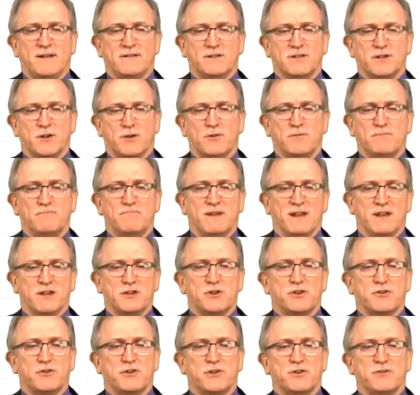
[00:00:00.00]
So make
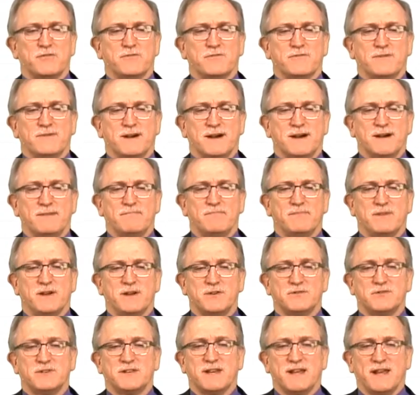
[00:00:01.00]
sure you
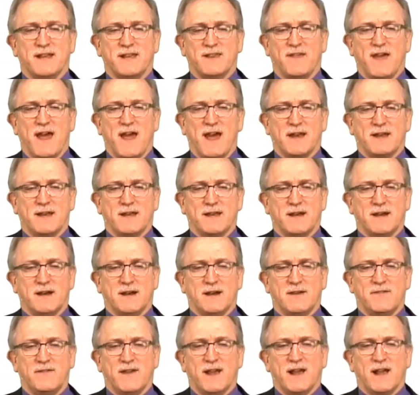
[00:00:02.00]
understand
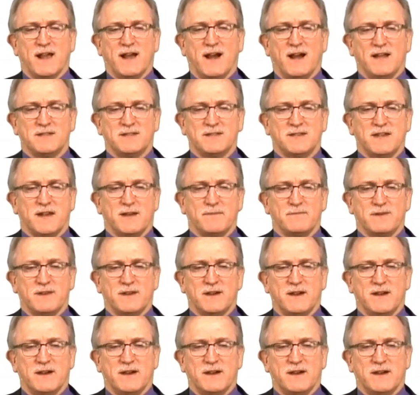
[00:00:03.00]
that concept.